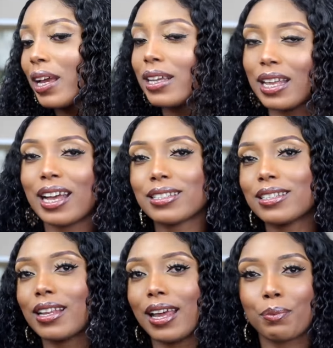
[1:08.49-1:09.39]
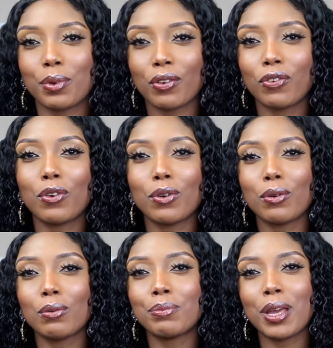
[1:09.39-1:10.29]
it has this like
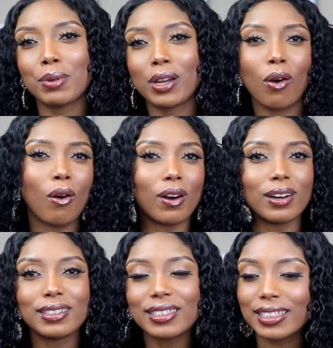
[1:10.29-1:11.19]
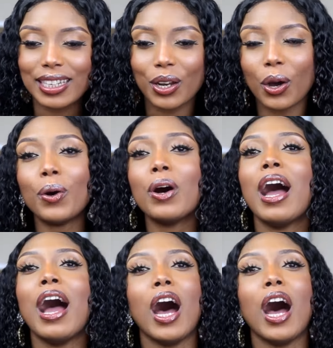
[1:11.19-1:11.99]
beautiful baby coils, you know.